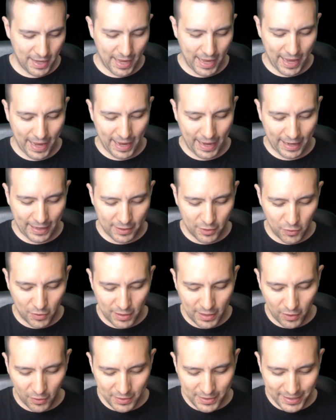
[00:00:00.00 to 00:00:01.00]
And you
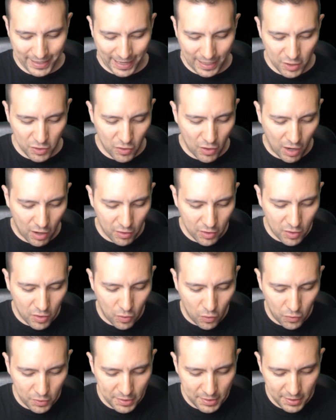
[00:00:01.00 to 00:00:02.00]
click on scan QR
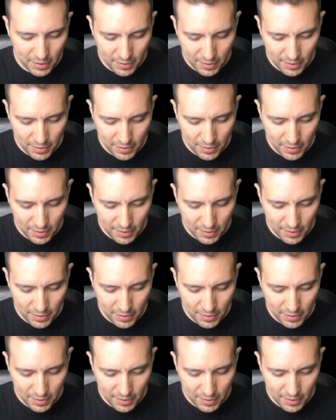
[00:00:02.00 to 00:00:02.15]
code.